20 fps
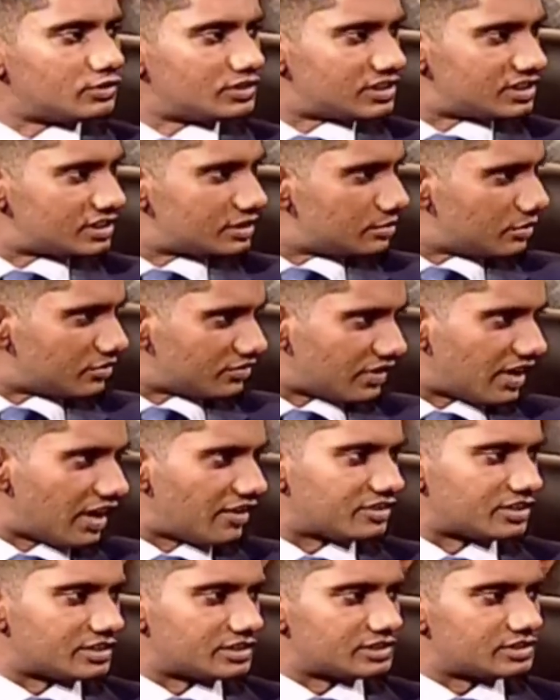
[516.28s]
system of
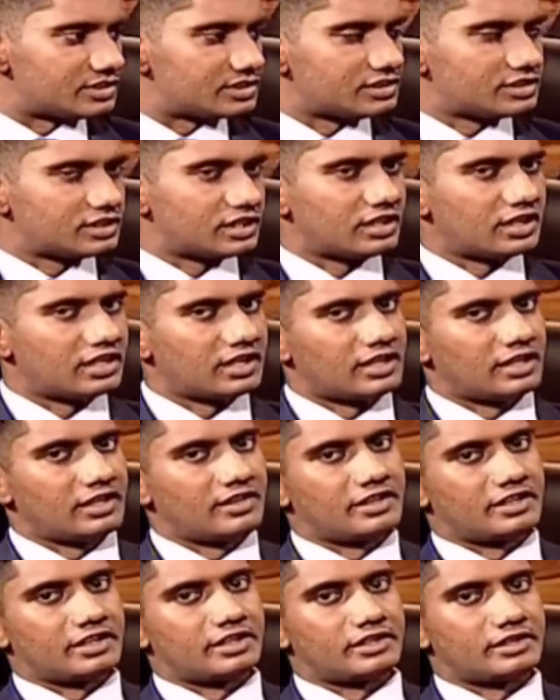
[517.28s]
governance,
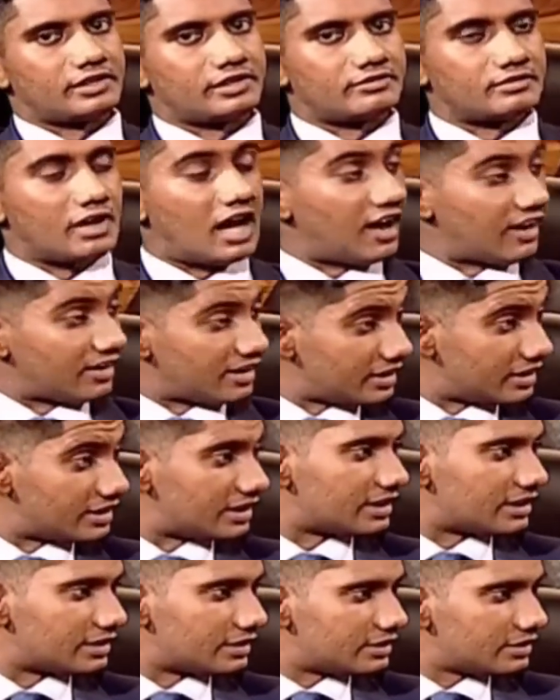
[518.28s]
the
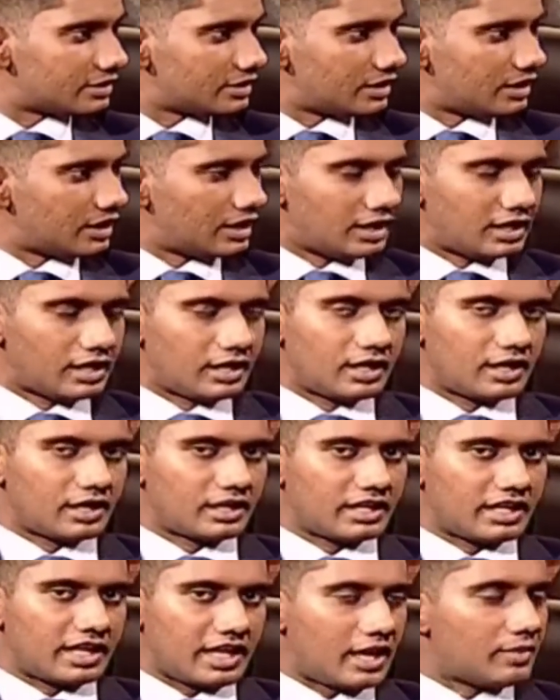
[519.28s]
Aragalaya
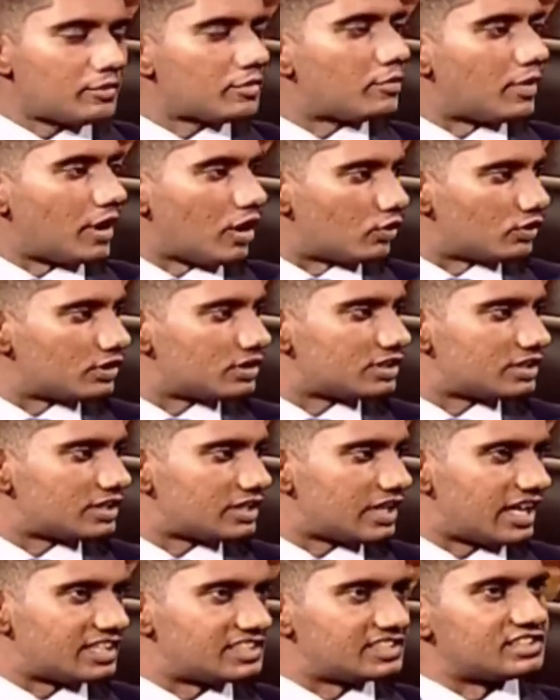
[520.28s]
came about
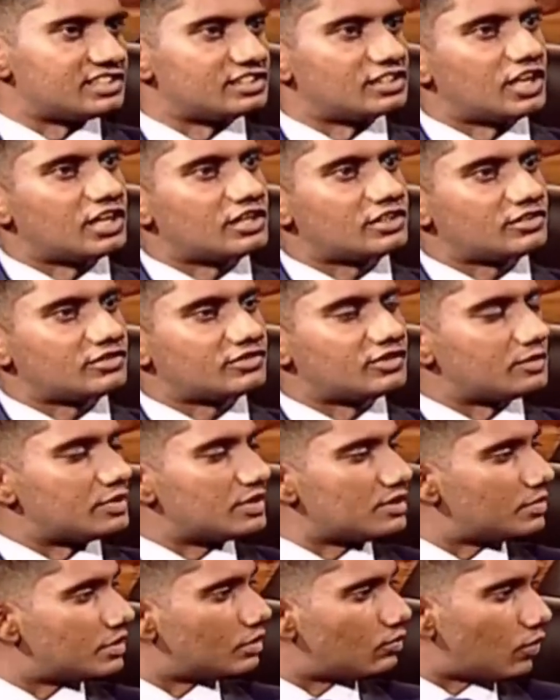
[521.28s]
as a result of the
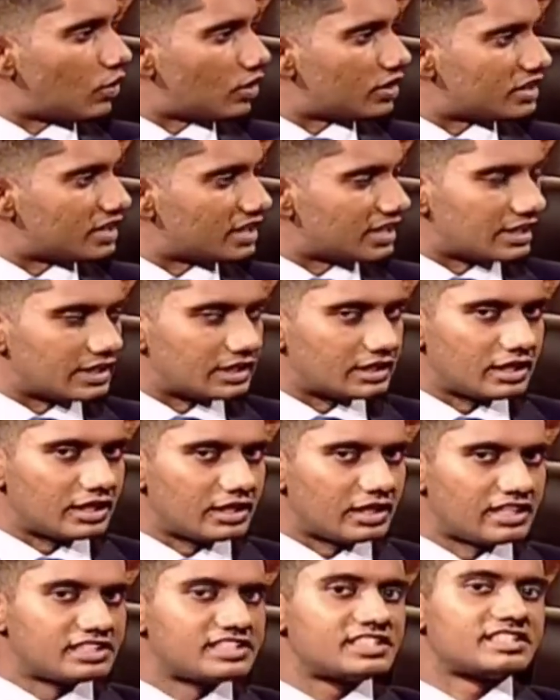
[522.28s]
people wanting
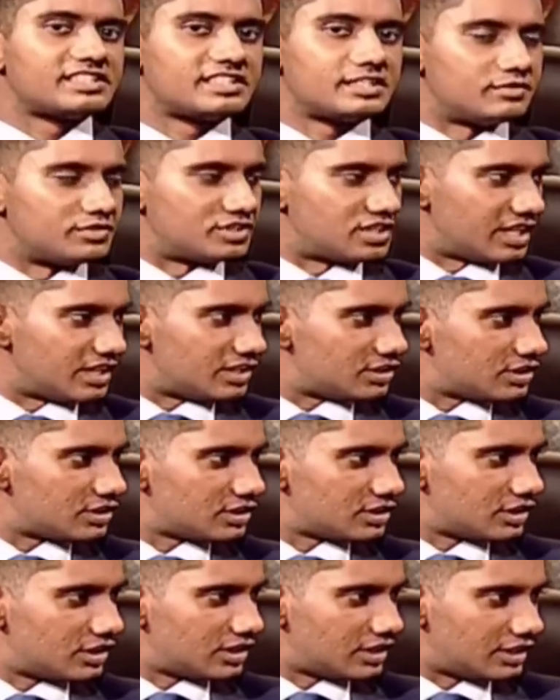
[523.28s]
a system
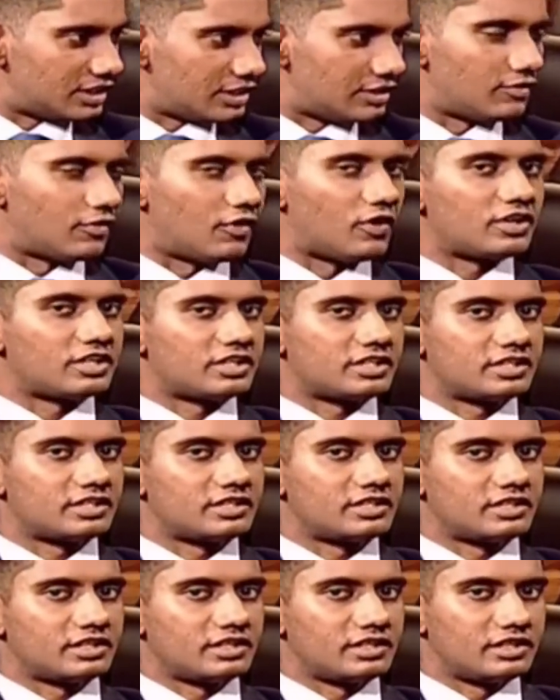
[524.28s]
change. They
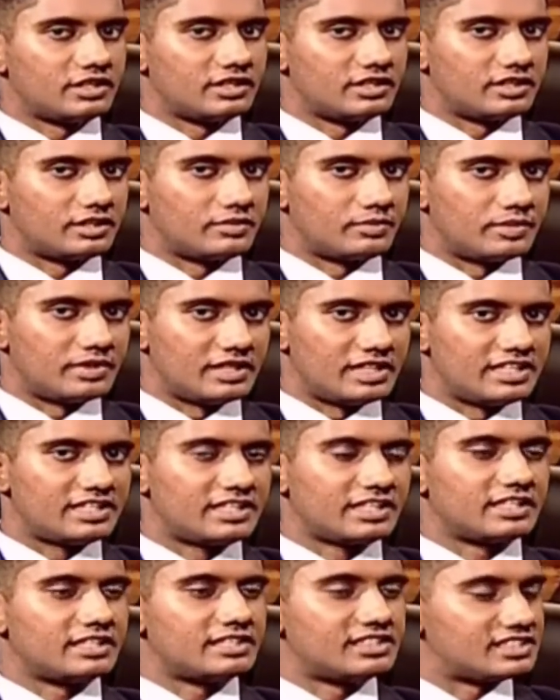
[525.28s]
wanted the
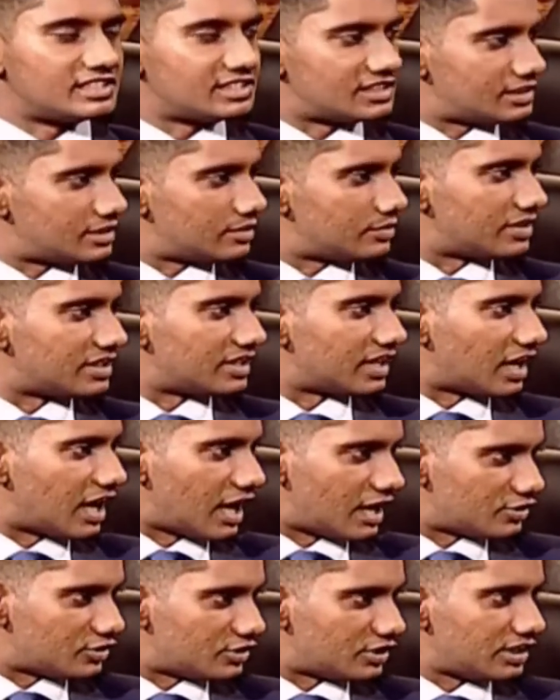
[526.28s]
political system in the
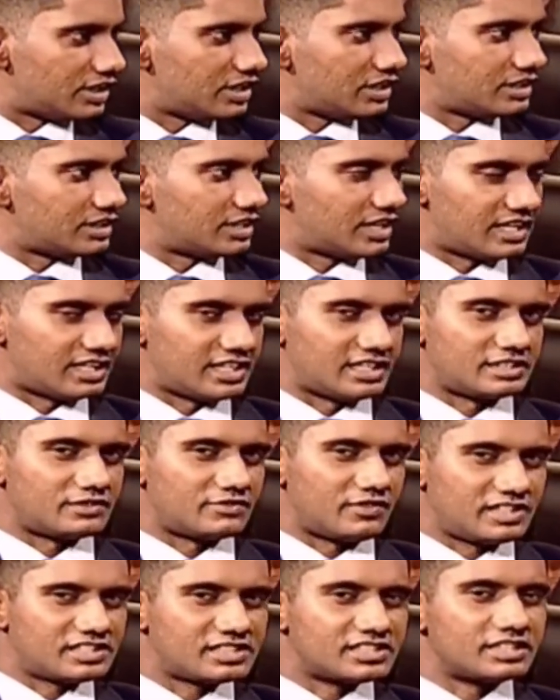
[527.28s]
country that has
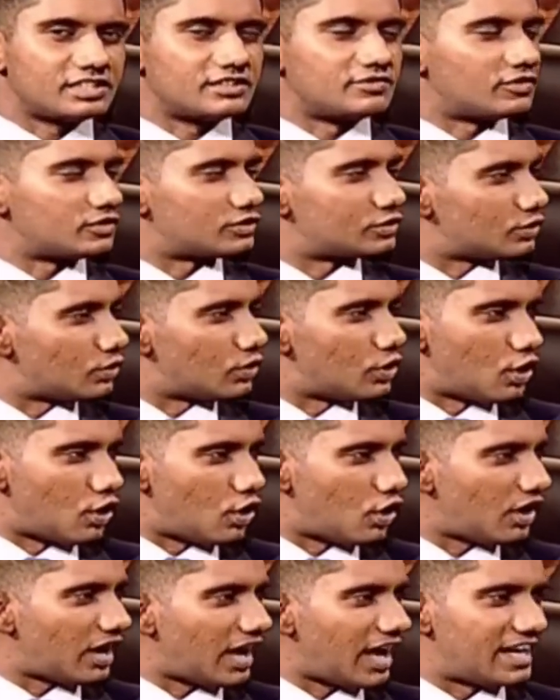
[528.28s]
festered for so
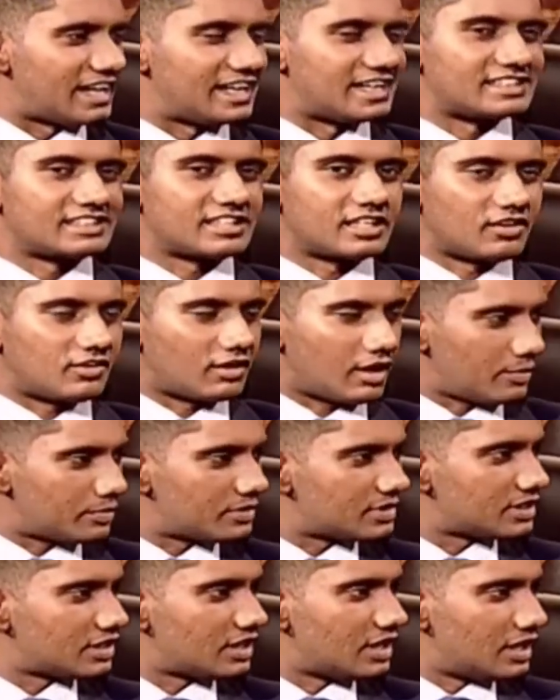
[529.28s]
long and has
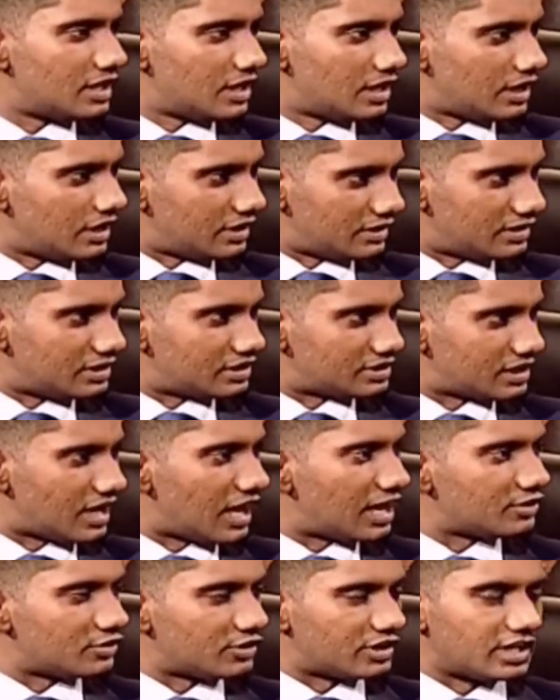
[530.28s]
corrupt this
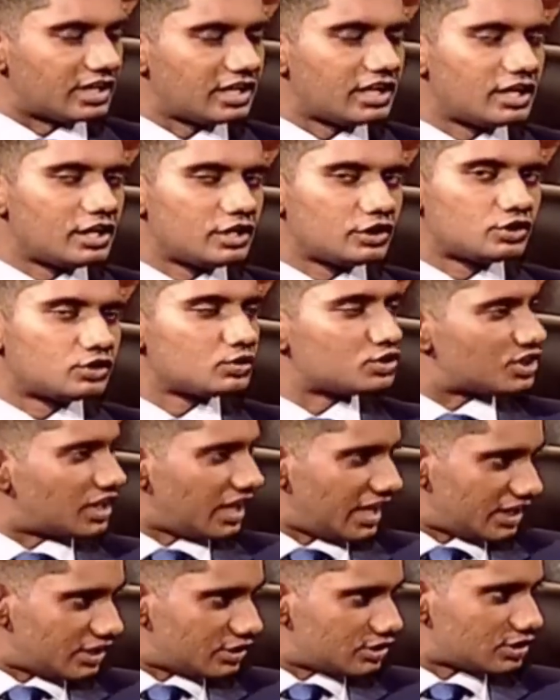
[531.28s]
country to
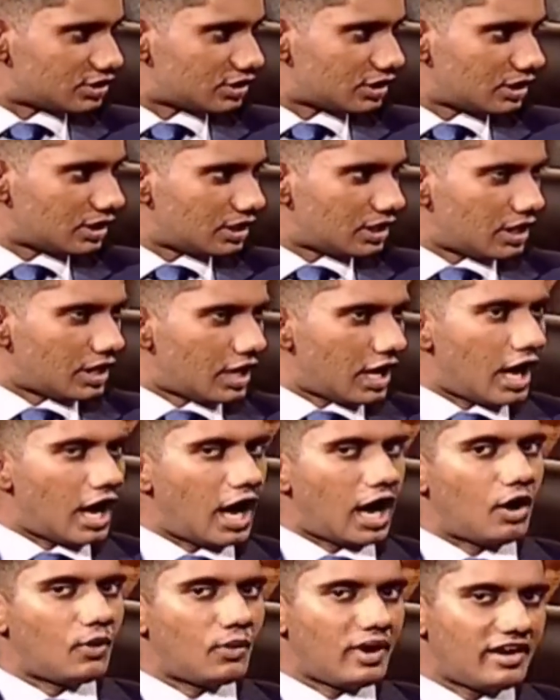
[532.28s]
change.
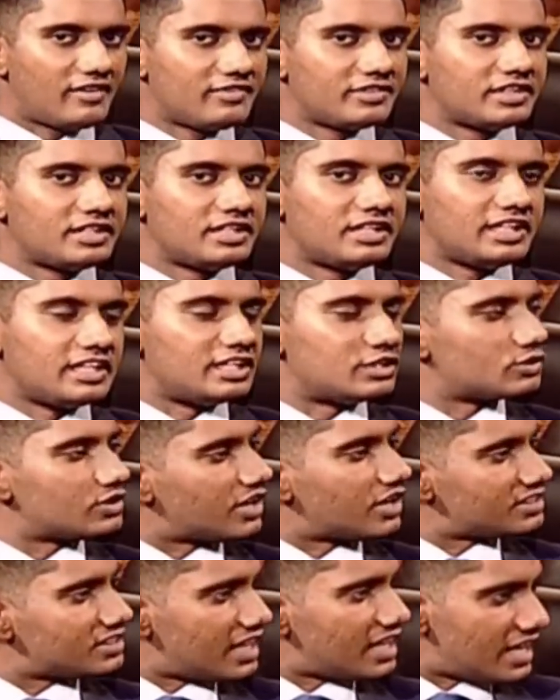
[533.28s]
However, in two
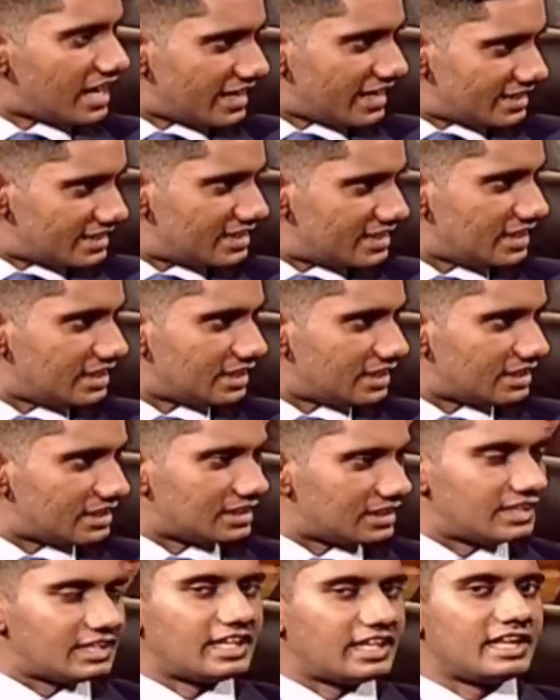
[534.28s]
thousand nineteen,
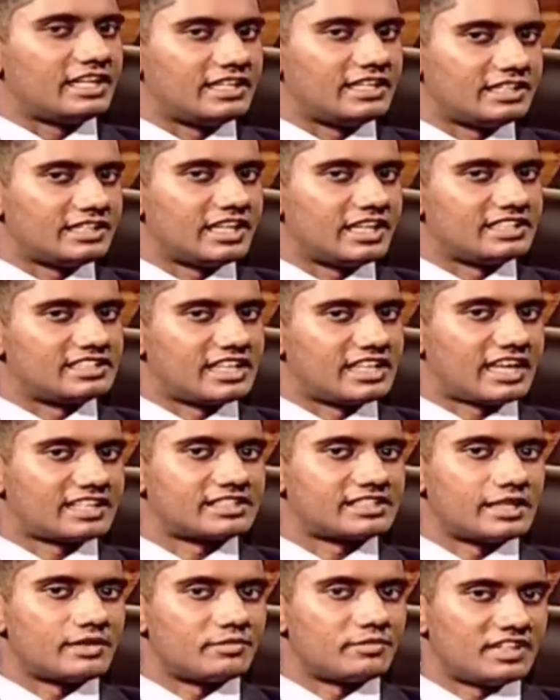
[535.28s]
they did the exact
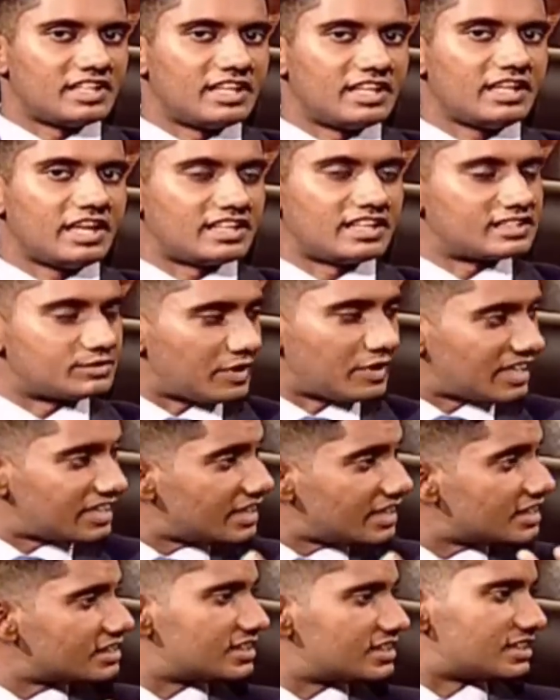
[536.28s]
same thing,
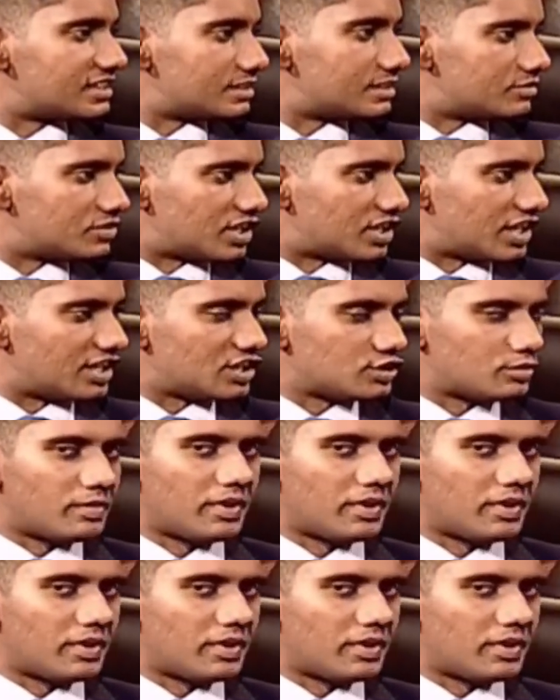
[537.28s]
expecting a system change